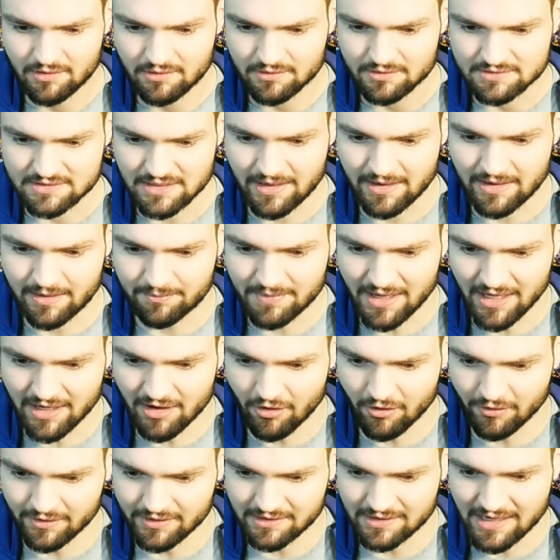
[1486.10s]
Because I am not
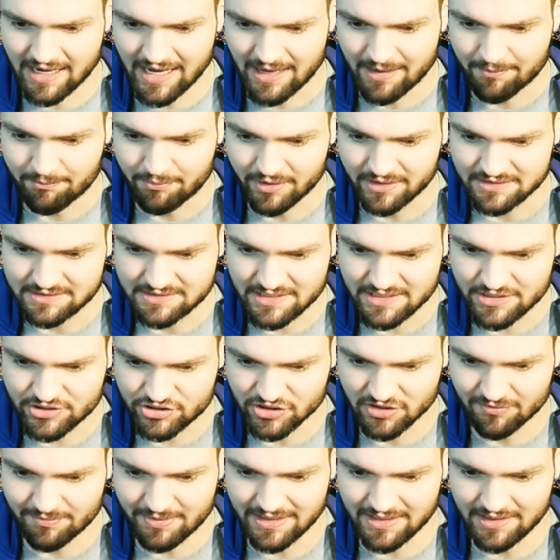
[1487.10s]
a Harden guy, but he
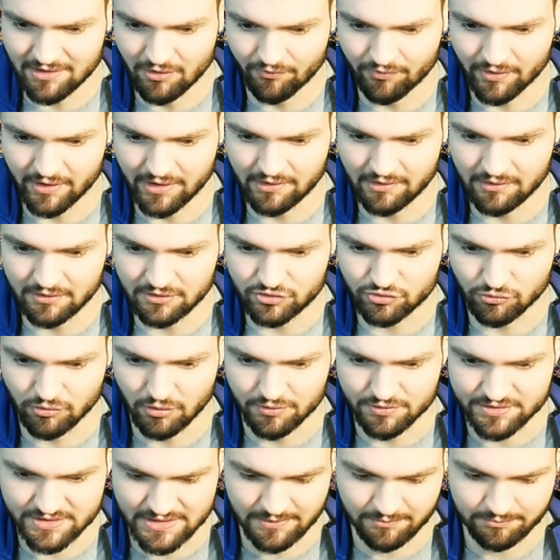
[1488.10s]
should have been in over here,
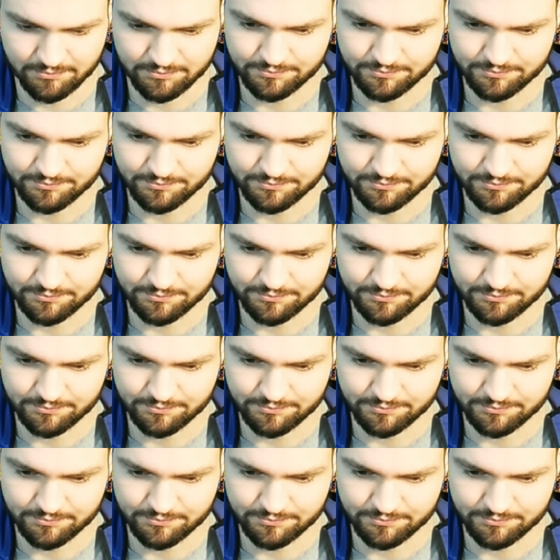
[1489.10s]
DeRozan.